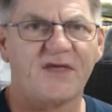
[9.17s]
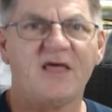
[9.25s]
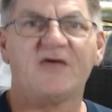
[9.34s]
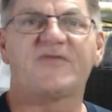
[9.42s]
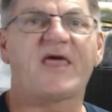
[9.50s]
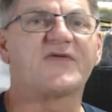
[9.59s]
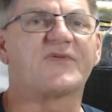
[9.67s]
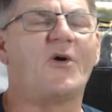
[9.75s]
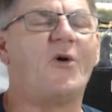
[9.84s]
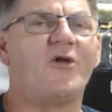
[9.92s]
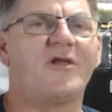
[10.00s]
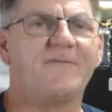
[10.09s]
Thanks for
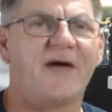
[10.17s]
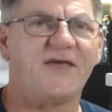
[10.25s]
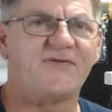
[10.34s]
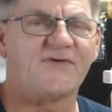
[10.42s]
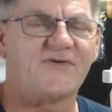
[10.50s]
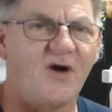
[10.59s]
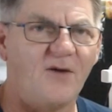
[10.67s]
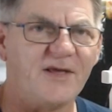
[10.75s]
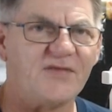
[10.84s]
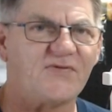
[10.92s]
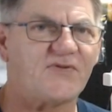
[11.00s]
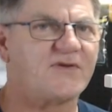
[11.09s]
all amazing
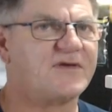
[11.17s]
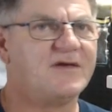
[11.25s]
comments,